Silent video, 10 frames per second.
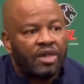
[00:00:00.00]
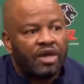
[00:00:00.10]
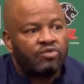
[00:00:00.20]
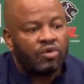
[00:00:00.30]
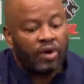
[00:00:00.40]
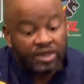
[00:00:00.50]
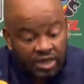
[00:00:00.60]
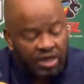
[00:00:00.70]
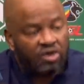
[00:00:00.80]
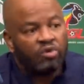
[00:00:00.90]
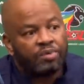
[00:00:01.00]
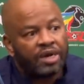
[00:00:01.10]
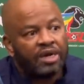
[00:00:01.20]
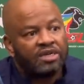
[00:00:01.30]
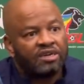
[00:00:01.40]
that we wanted, then you
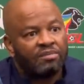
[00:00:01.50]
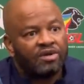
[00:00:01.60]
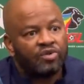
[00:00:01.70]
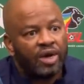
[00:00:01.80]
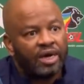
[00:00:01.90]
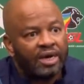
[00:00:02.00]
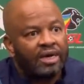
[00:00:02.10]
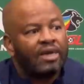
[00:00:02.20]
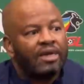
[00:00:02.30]
bring in Tembazwane,